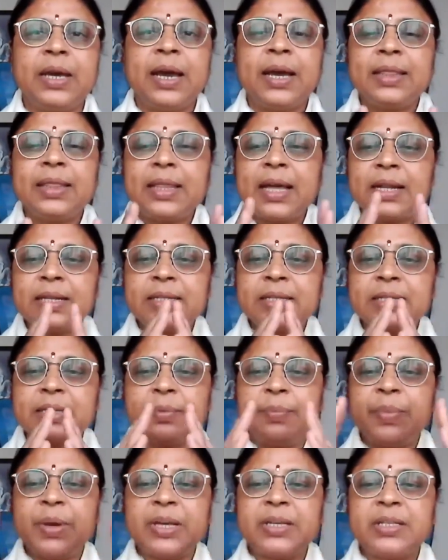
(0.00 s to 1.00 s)
And that's the
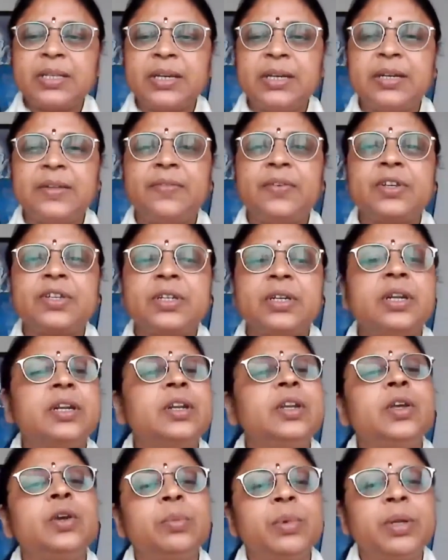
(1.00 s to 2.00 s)
basic division in
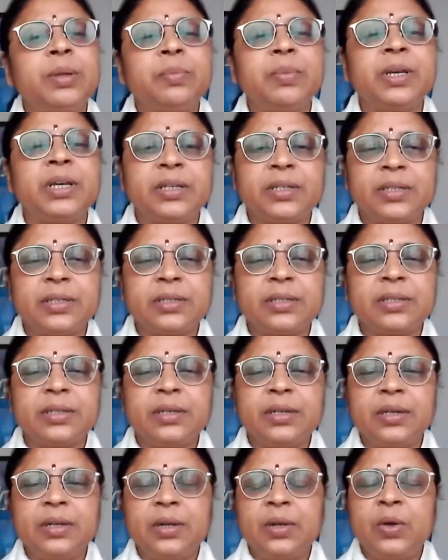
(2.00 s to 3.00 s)
human beings.
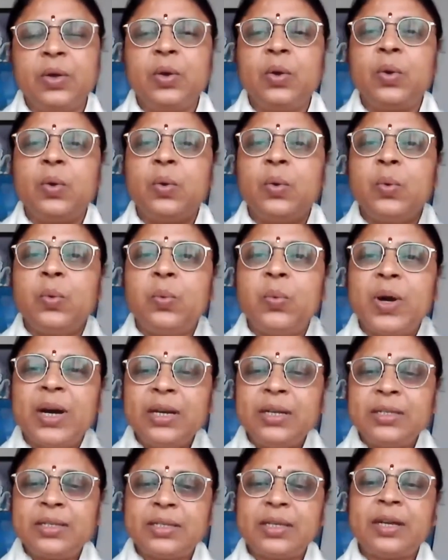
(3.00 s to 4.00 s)

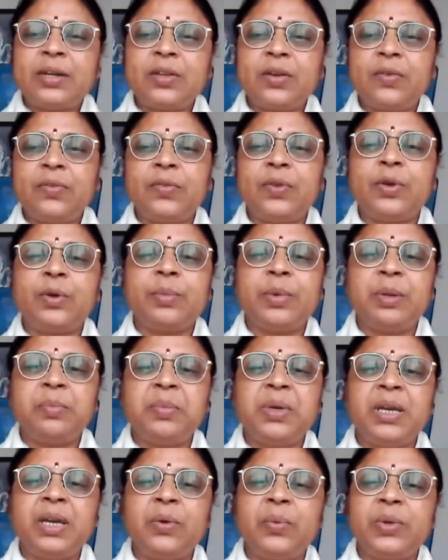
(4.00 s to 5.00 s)
One set of human
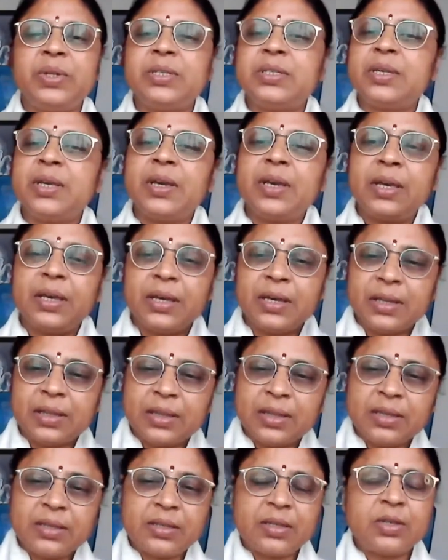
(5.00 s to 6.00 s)
being will say,
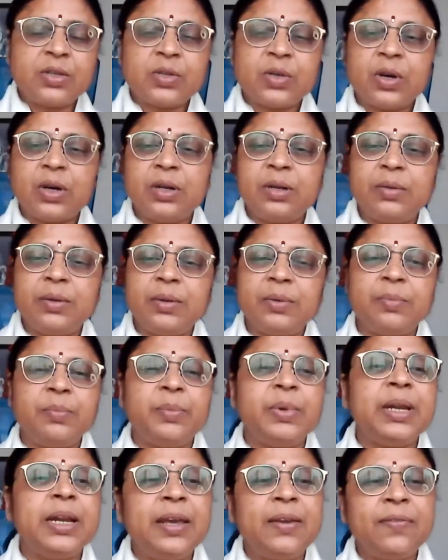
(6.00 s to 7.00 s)
this is all
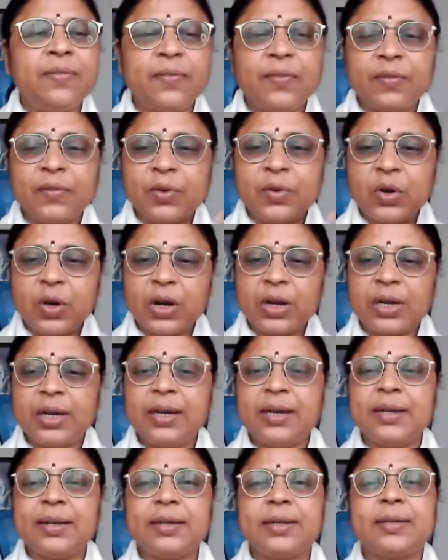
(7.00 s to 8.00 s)
belief, not
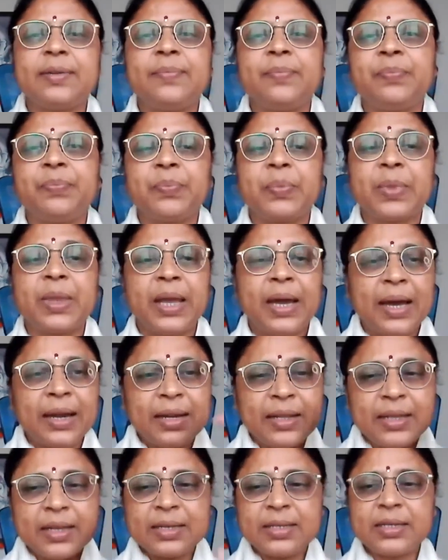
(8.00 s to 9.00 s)
needed.
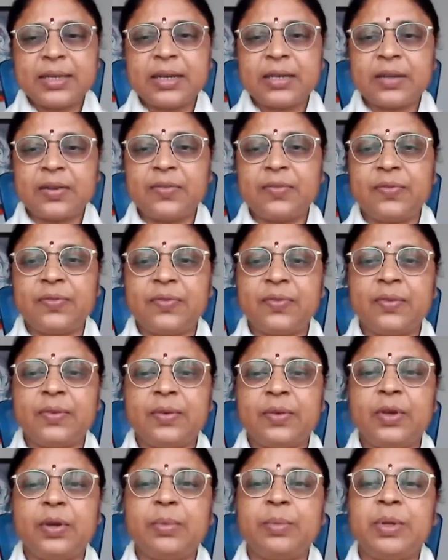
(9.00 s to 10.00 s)
Another set of
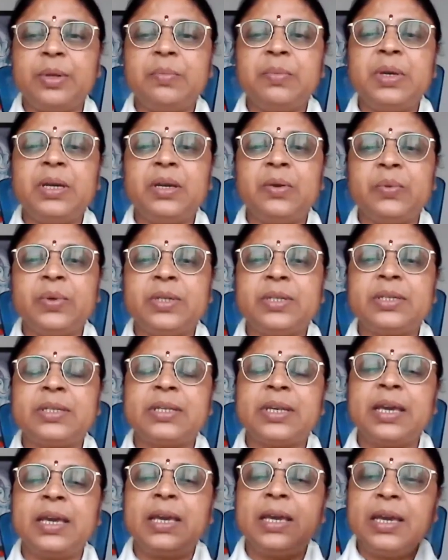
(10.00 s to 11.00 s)
human being will
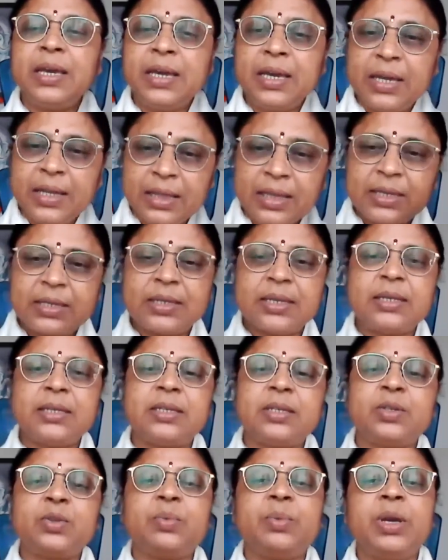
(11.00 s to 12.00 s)
say, this
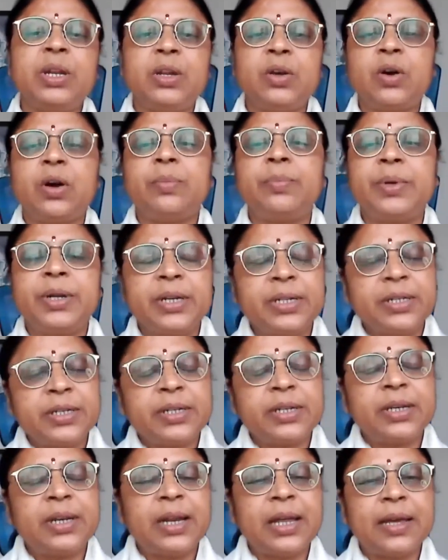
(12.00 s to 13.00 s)
is to be incorporated
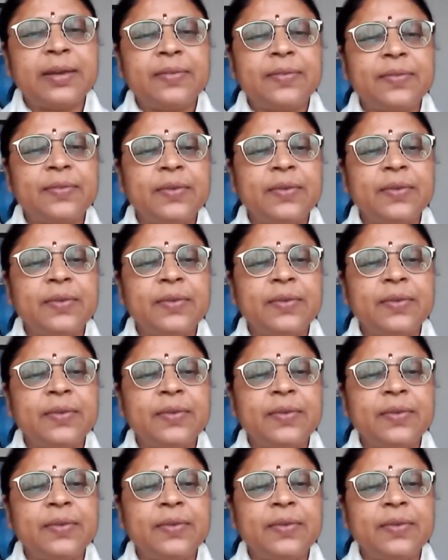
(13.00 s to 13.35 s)
in life.